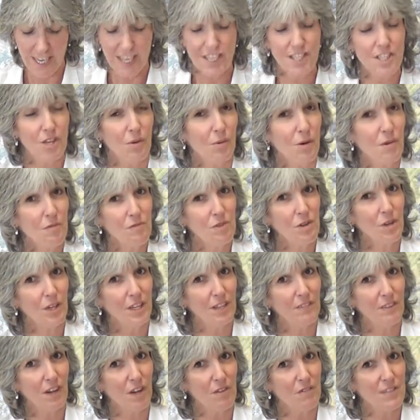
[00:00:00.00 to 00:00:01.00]
So if you
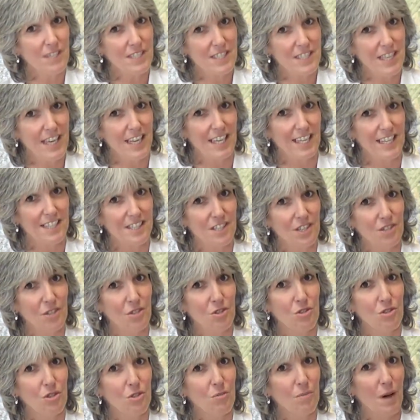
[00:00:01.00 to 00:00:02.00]
live overseas and
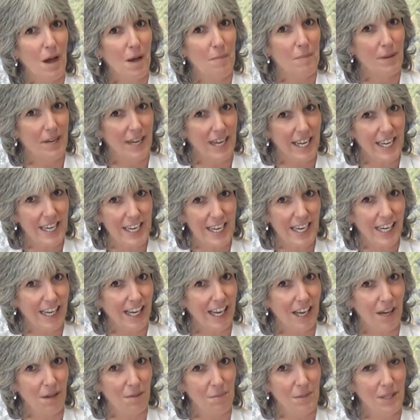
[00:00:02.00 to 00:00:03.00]
you do my Bernina
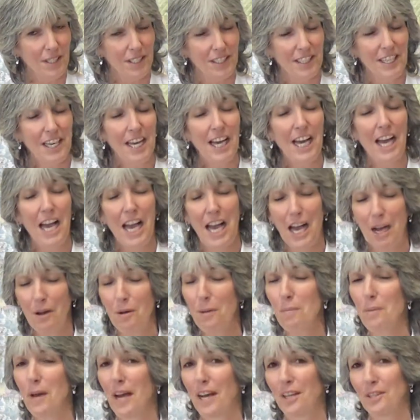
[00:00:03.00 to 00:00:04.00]
Club, how
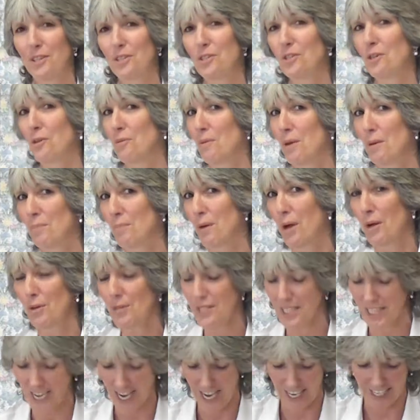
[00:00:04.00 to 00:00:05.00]
about you do me a
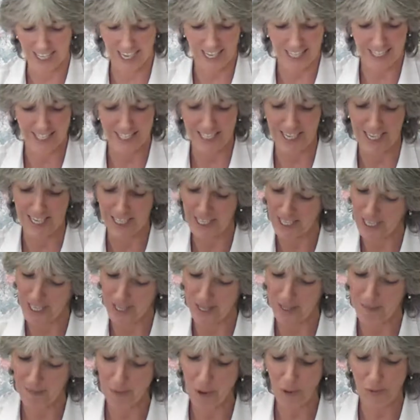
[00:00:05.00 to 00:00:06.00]
postcard and send it
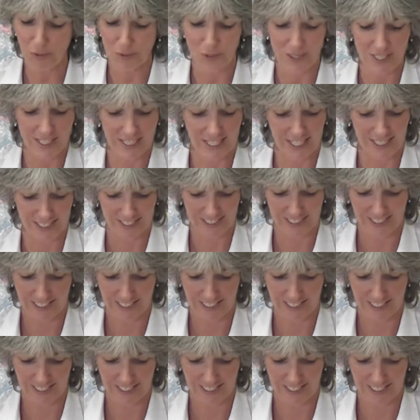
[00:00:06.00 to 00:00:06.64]
in the post?